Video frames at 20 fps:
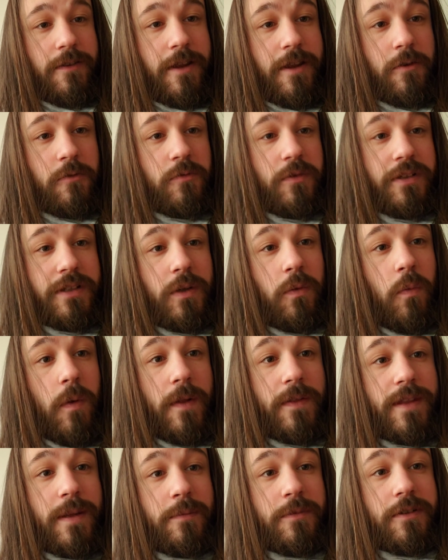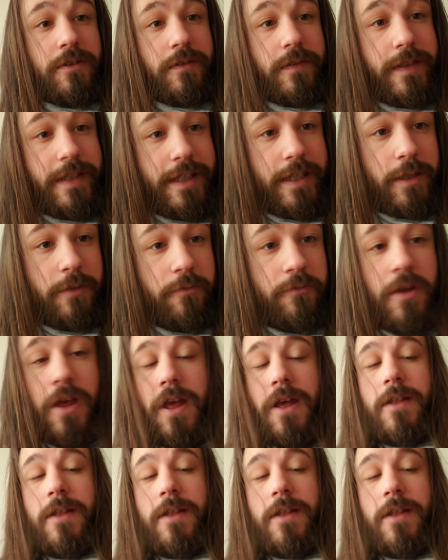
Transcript: They really want them to leave.